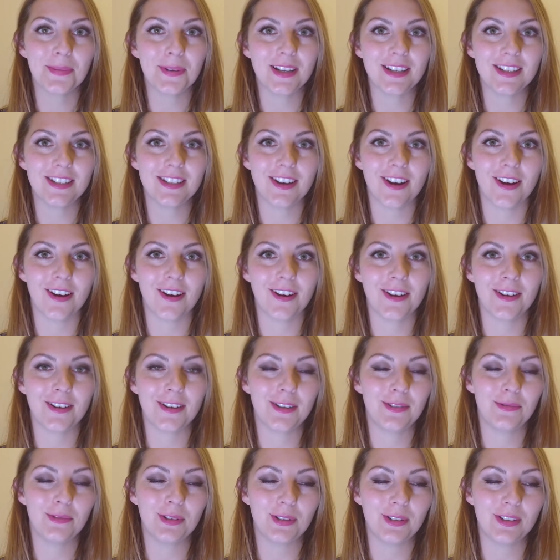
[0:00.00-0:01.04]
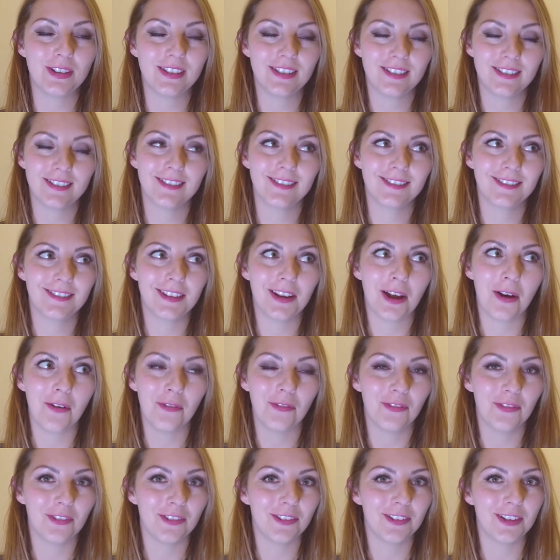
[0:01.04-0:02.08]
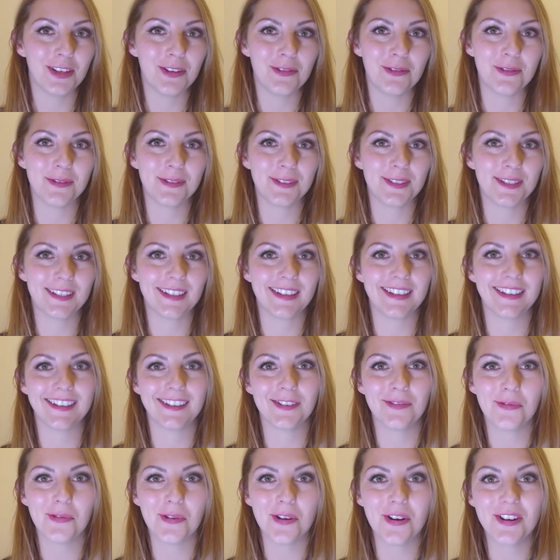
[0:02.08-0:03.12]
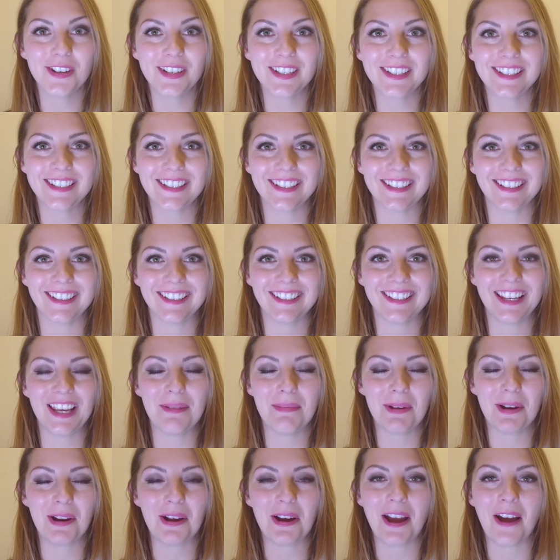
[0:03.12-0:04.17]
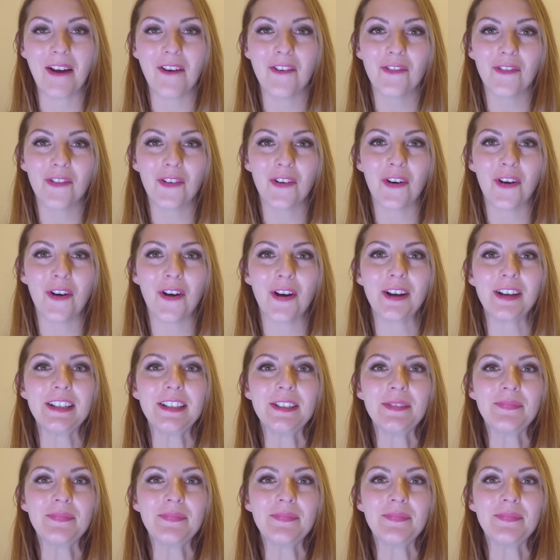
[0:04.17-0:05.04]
which I would love for you all to watch and keep an eye out for.